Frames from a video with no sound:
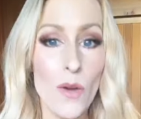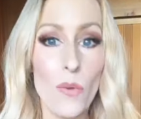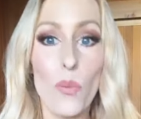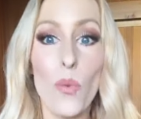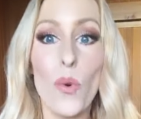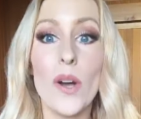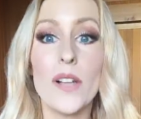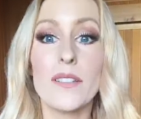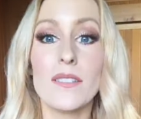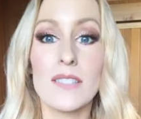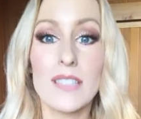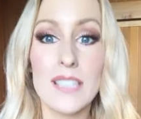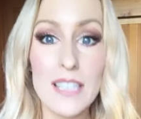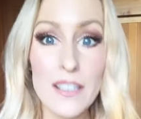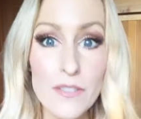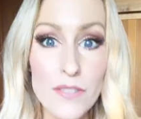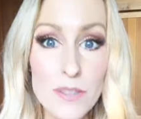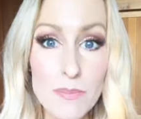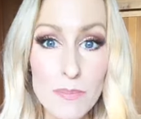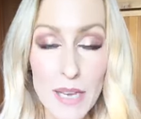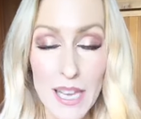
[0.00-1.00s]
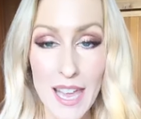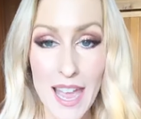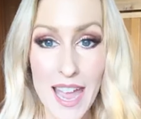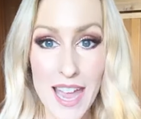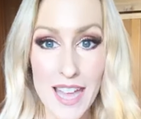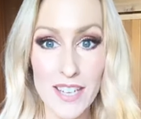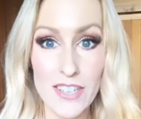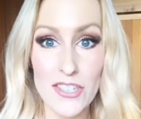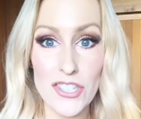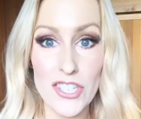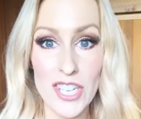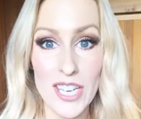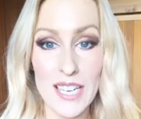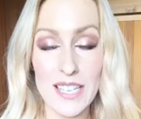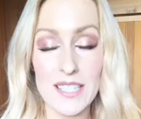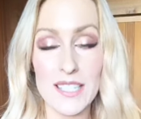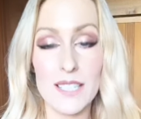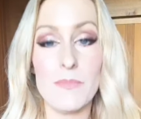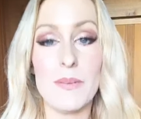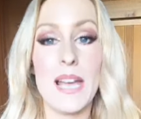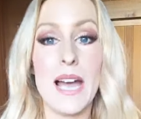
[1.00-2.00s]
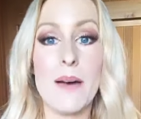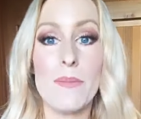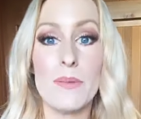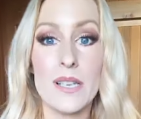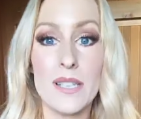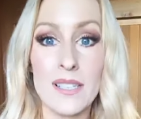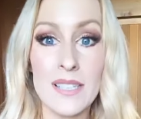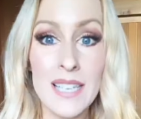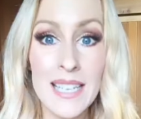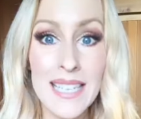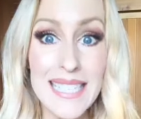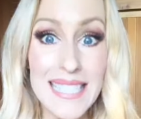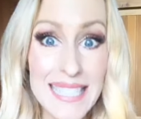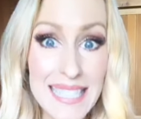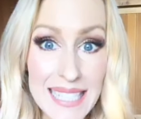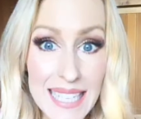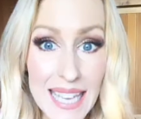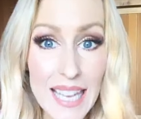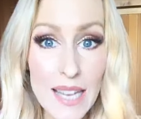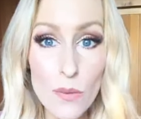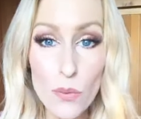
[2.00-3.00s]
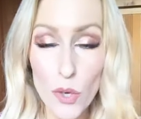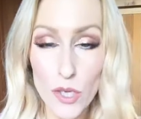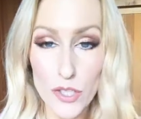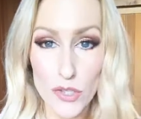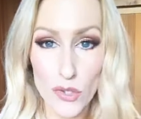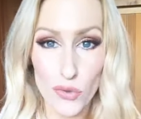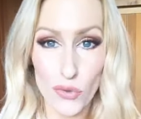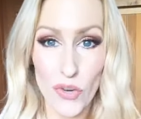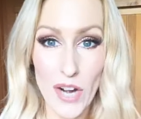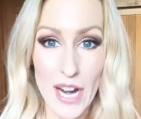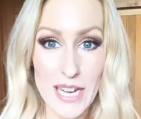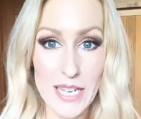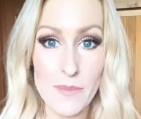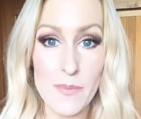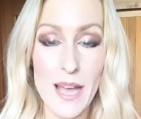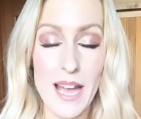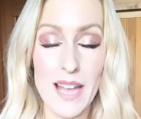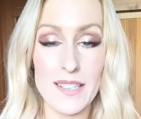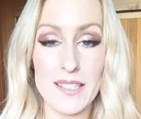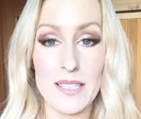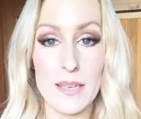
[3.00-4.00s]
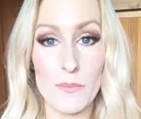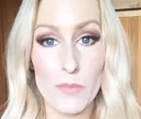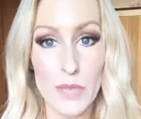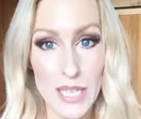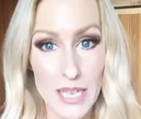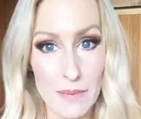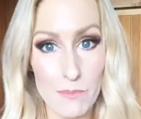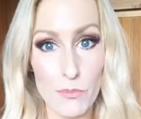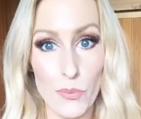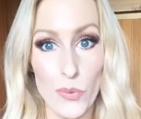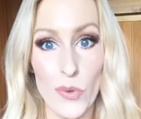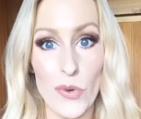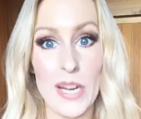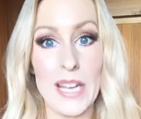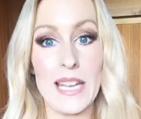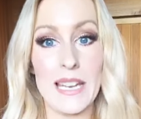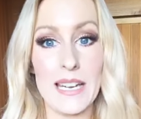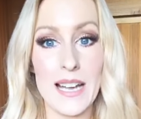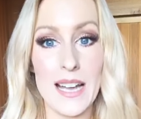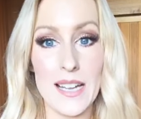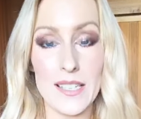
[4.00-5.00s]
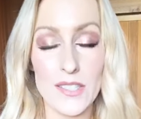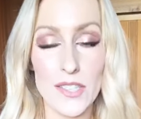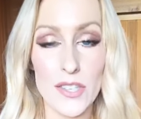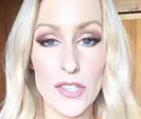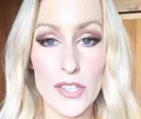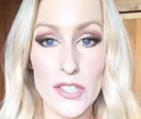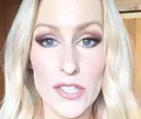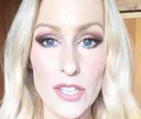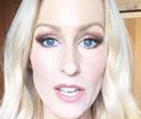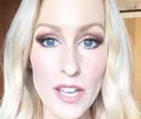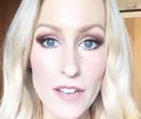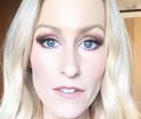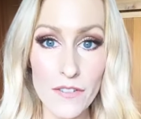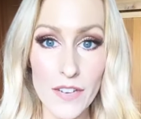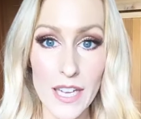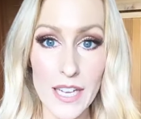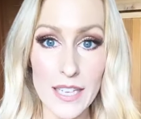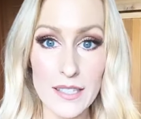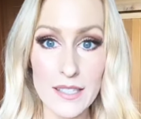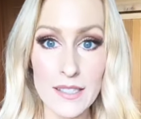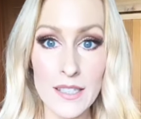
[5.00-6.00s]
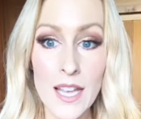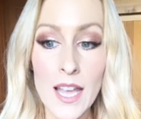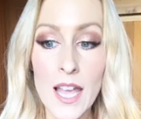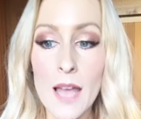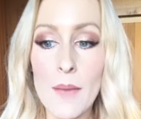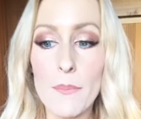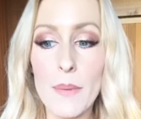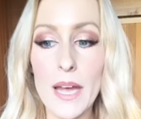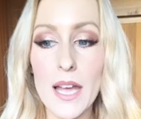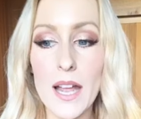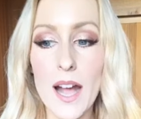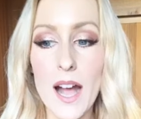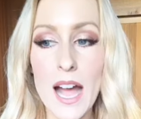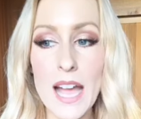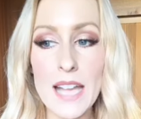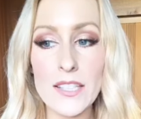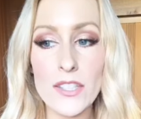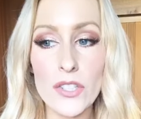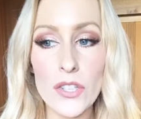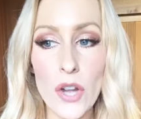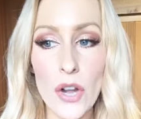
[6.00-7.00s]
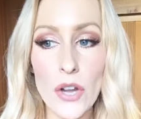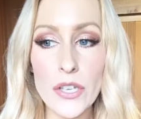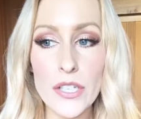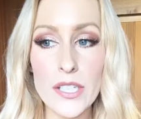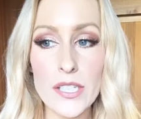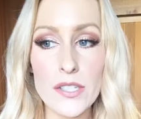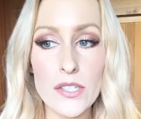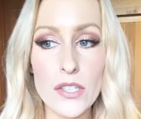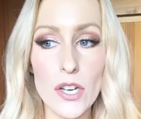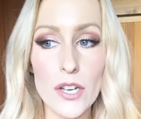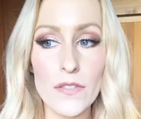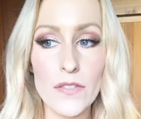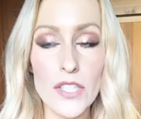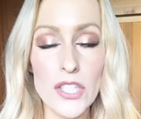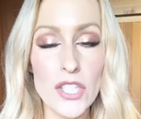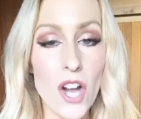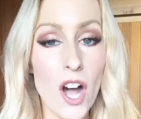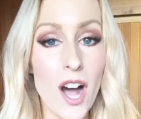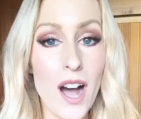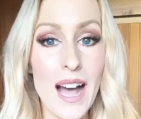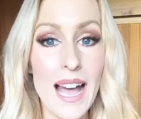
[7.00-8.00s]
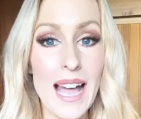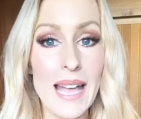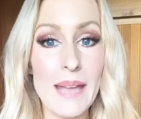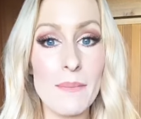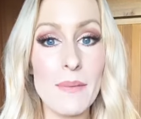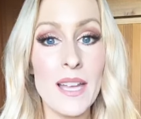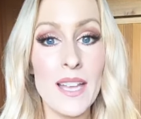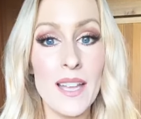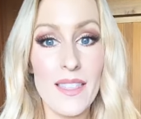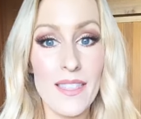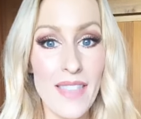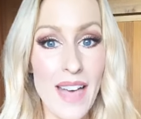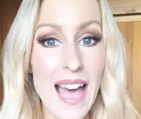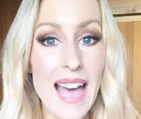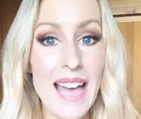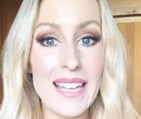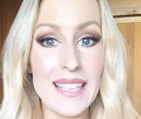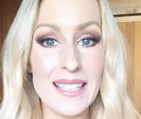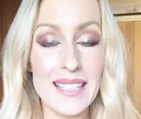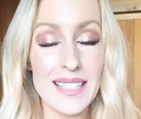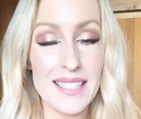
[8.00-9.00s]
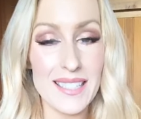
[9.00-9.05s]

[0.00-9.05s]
what gives me energy to be able to see what's great about somebody and bring it out to the surface. But I'd noticed over time that